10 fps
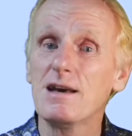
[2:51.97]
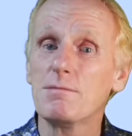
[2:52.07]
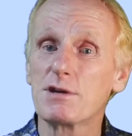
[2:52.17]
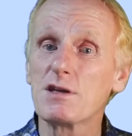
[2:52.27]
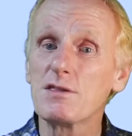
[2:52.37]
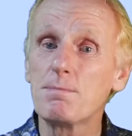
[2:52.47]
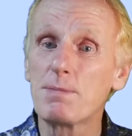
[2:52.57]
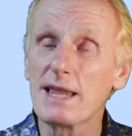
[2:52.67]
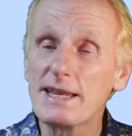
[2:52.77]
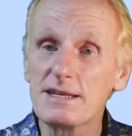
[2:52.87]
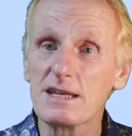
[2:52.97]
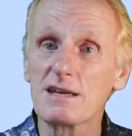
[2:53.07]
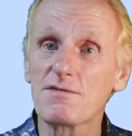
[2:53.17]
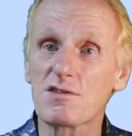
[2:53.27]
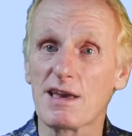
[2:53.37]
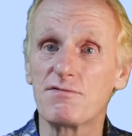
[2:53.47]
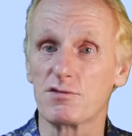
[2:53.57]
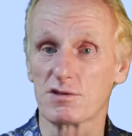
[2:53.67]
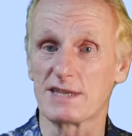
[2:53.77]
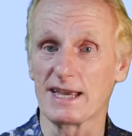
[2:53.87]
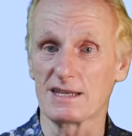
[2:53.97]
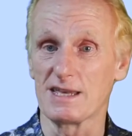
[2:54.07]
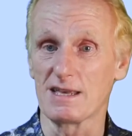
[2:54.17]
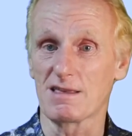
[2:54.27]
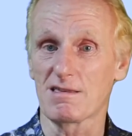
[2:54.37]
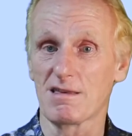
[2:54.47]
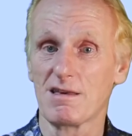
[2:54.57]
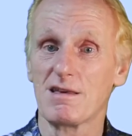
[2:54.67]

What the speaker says: but on the blending of several techniques.